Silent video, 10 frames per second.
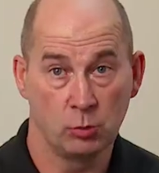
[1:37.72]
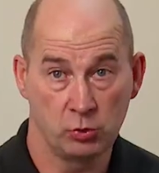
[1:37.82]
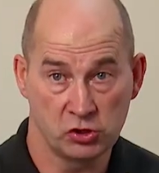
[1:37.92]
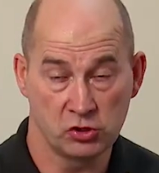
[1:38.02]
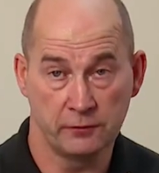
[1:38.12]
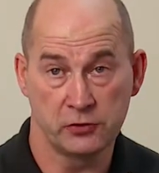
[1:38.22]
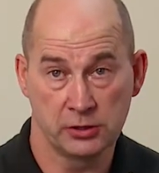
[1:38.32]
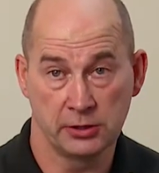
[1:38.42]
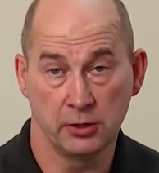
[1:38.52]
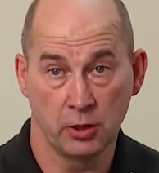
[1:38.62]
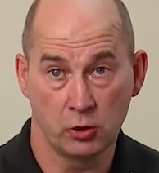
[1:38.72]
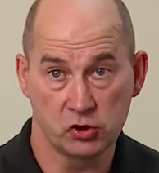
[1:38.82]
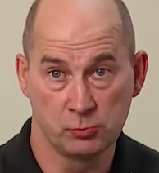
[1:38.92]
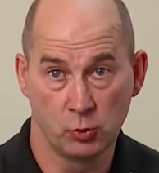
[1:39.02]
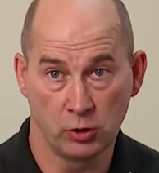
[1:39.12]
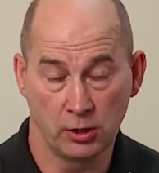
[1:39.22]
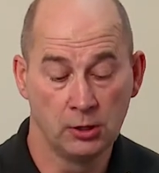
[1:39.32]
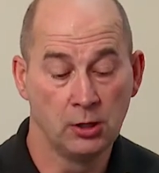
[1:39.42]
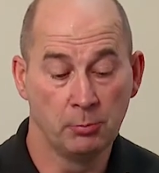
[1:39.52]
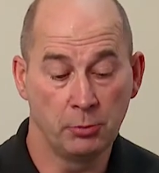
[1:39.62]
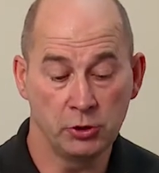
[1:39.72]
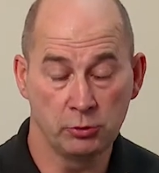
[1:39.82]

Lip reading: which is obviously a lot smaller. But you